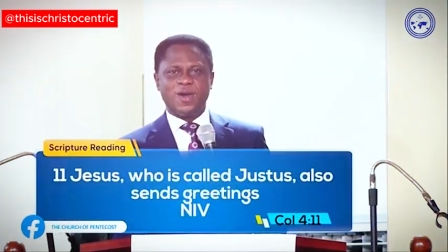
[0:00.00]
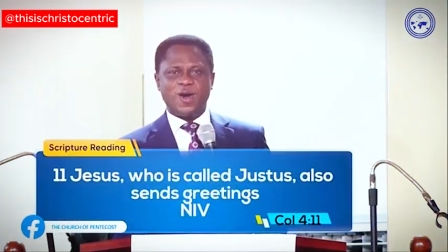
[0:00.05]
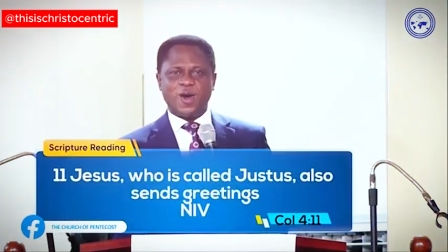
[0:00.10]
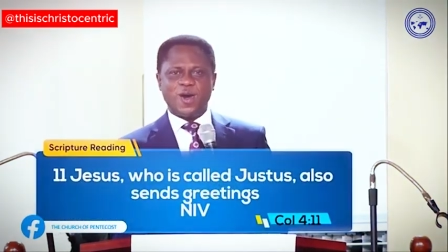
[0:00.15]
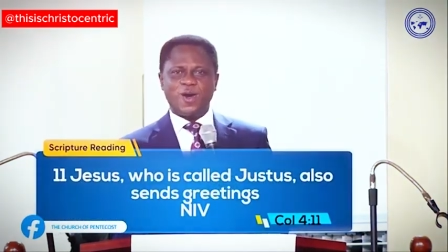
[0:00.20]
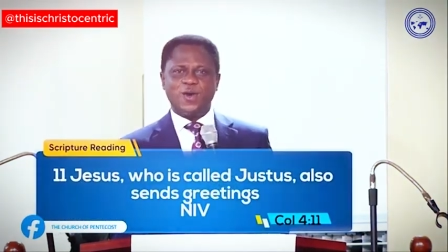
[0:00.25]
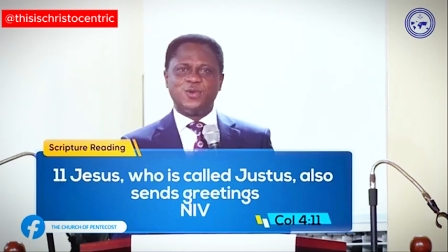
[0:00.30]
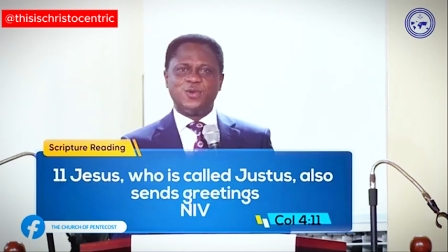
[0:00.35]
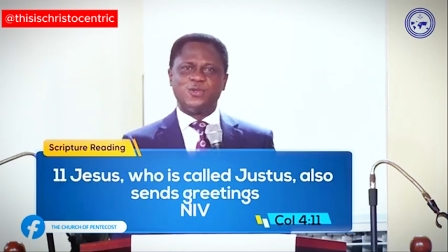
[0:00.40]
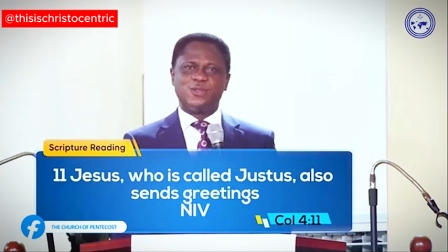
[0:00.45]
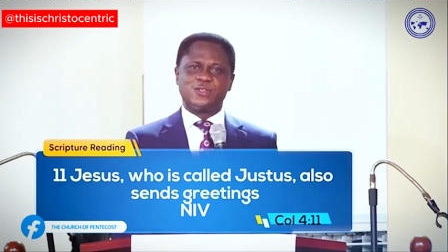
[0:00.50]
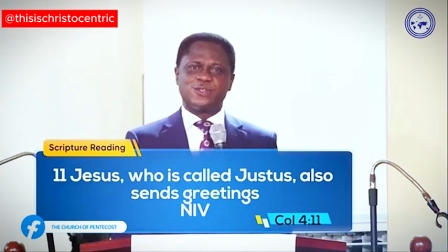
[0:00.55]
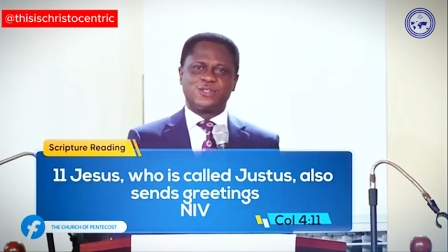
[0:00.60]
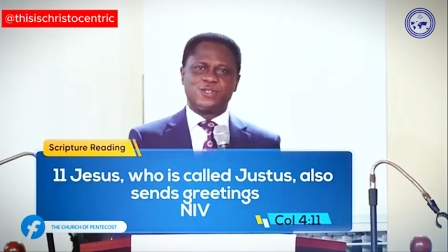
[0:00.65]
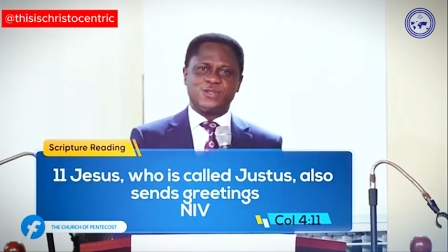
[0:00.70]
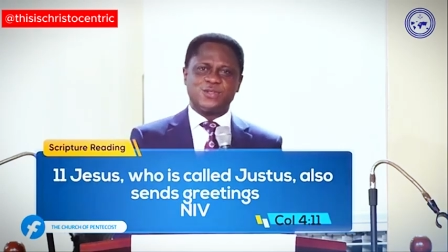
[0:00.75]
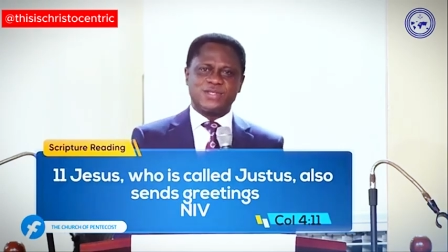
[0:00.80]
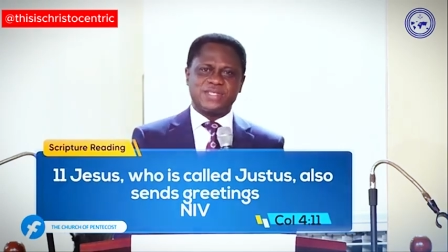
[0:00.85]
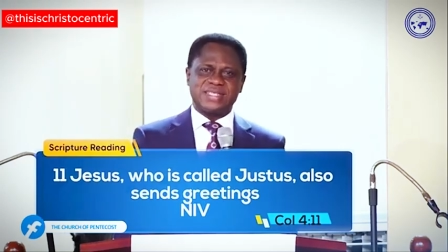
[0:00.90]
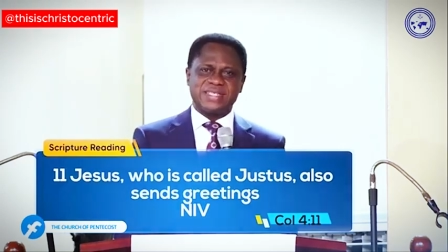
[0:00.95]

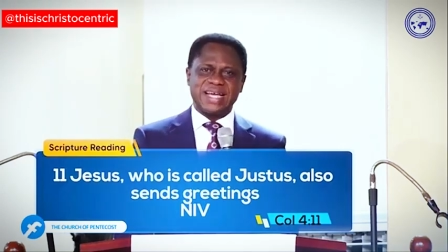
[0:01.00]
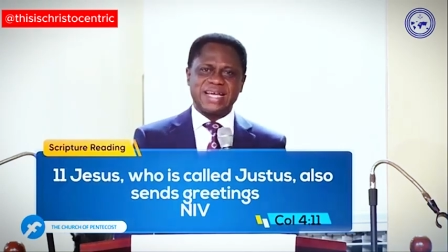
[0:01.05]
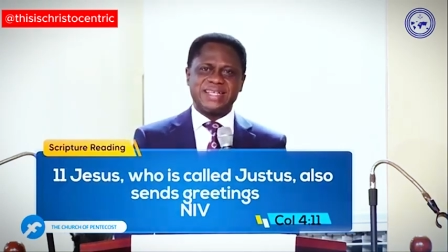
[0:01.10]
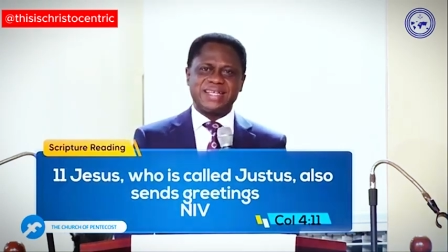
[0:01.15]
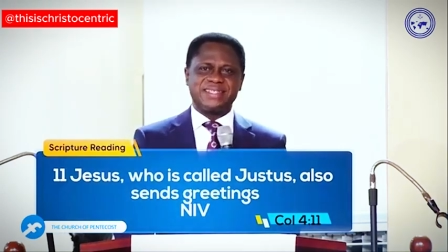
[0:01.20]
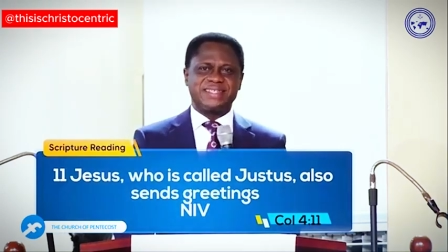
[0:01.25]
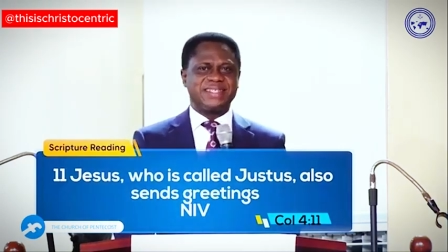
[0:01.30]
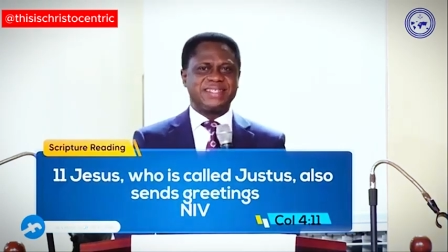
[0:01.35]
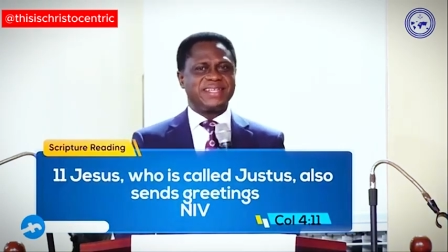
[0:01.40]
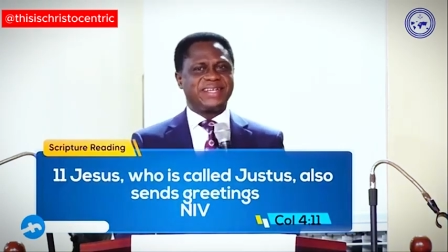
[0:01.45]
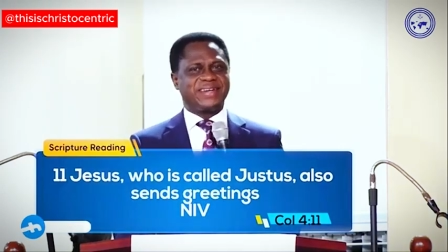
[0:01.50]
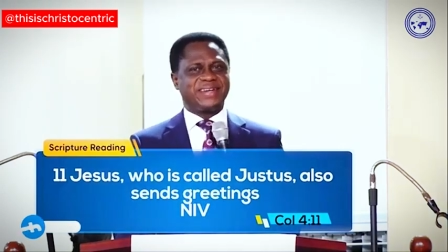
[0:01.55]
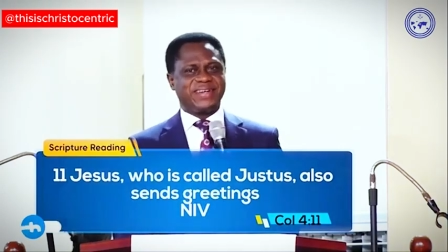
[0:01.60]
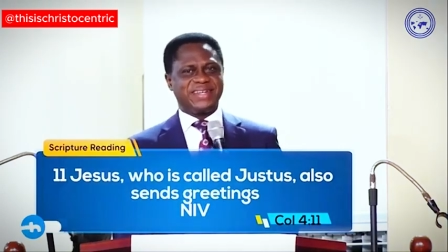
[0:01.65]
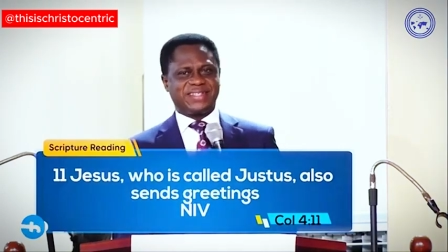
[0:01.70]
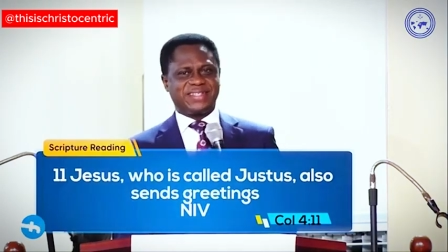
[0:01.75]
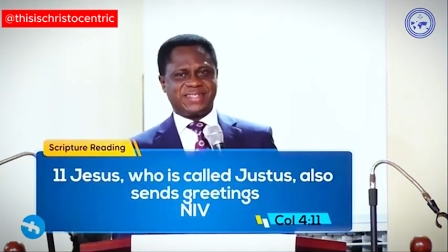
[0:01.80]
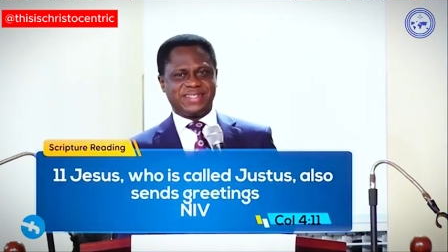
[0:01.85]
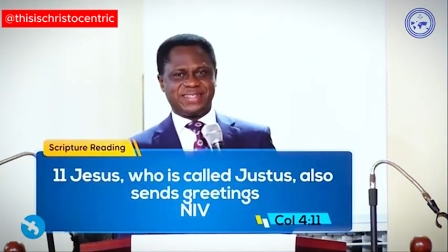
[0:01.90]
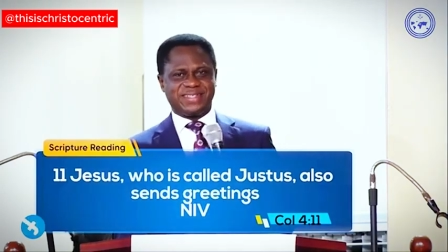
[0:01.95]
also sends
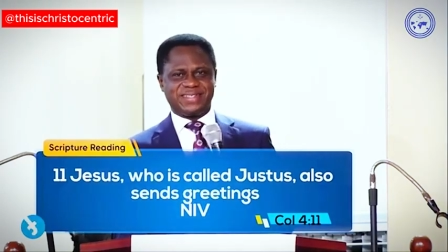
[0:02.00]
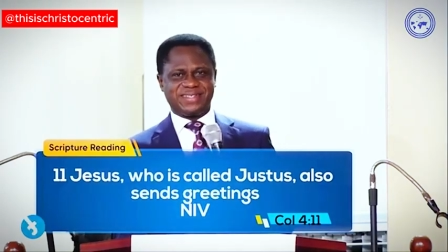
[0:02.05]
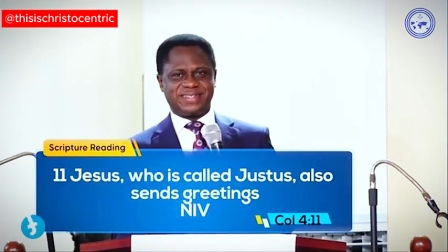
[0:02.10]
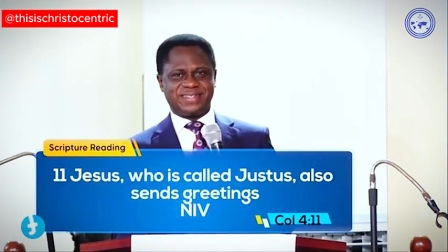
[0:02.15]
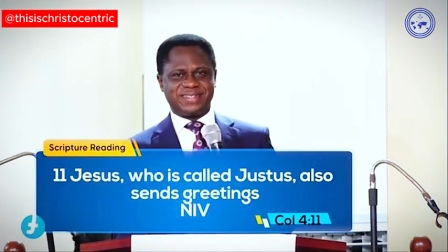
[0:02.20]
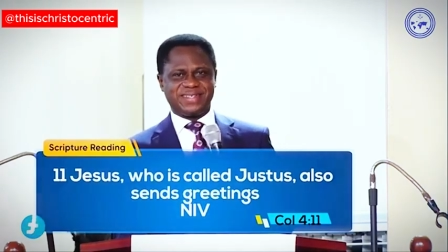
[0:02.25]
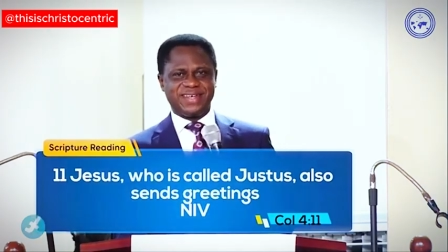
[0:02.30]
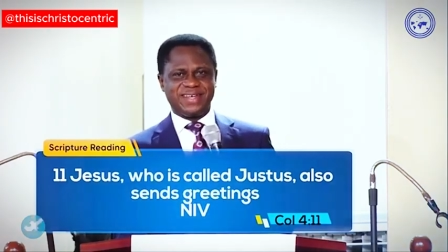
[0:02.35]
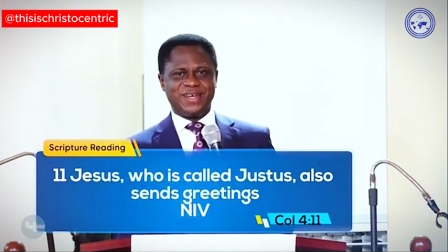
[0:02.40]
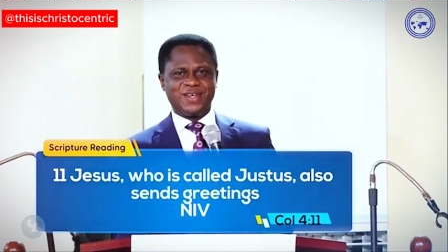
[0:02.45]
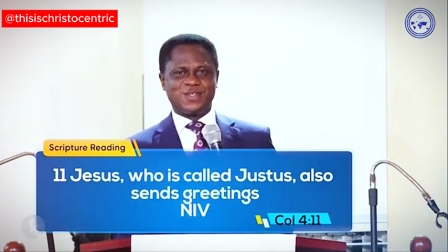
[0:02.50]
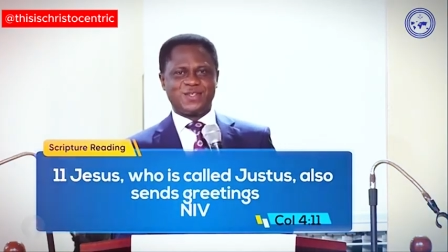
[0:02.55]
greetings.